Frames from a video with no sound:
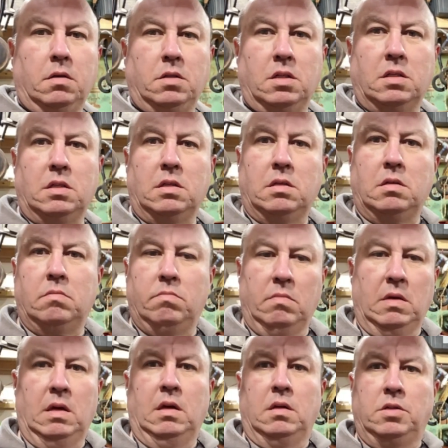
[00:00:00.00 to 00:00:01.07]
just
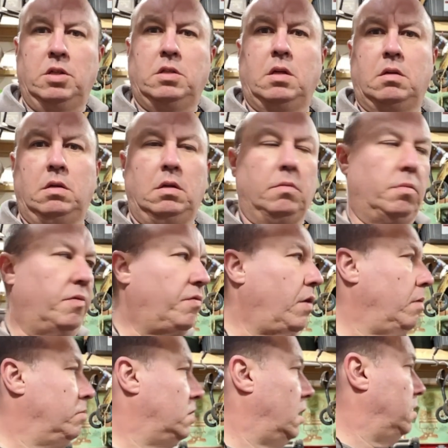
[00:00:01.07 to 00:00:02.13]
to clean up. The
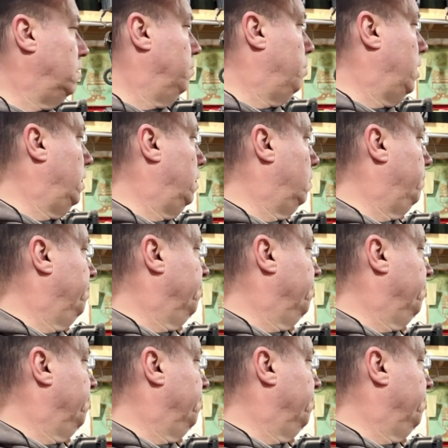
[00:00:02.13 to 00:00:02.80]
frame's nice and painted.